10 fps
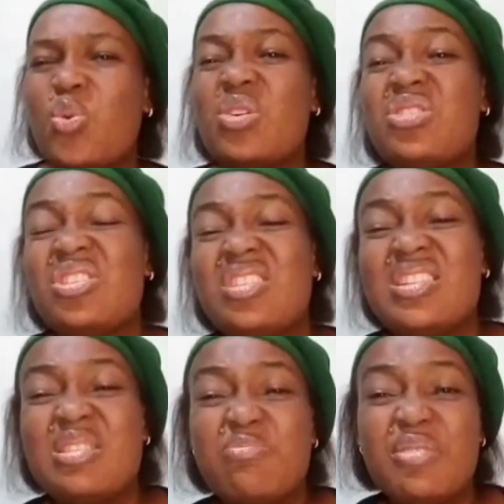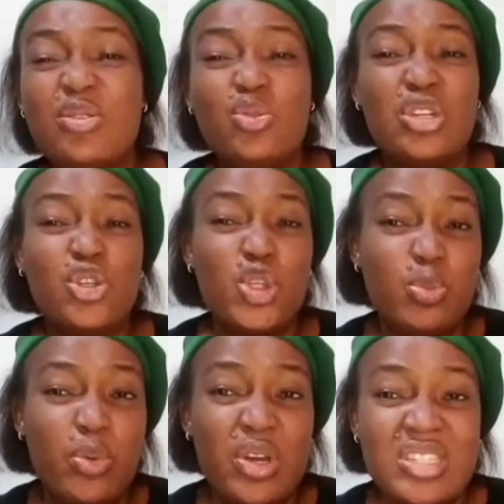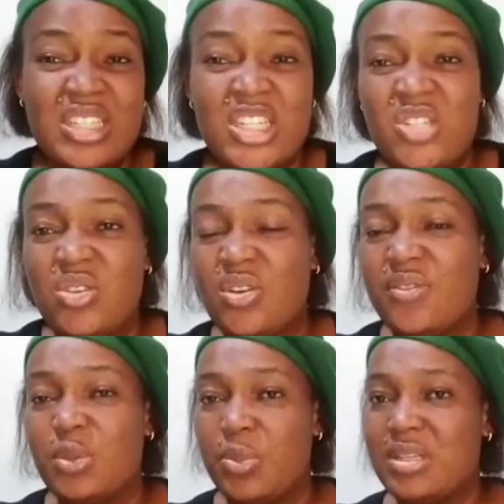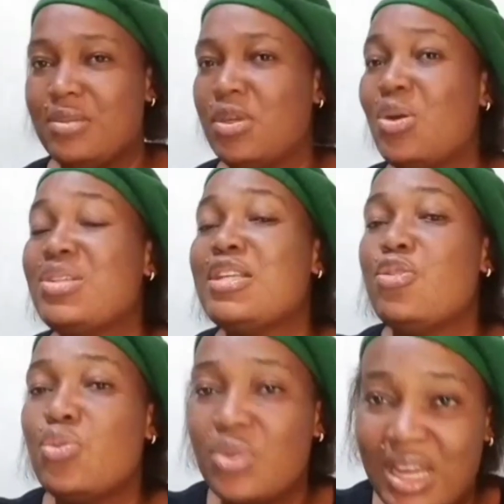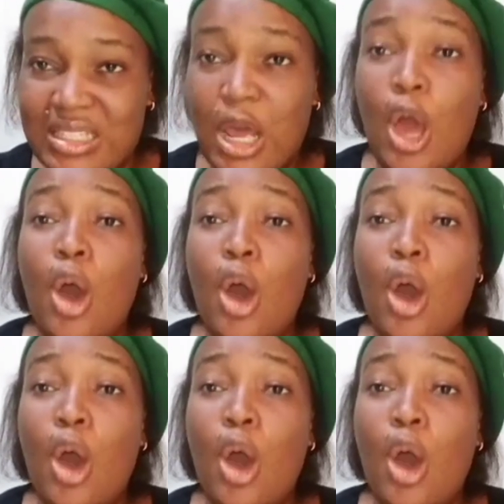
what they simply do, they just poison the drink of the person, because they know that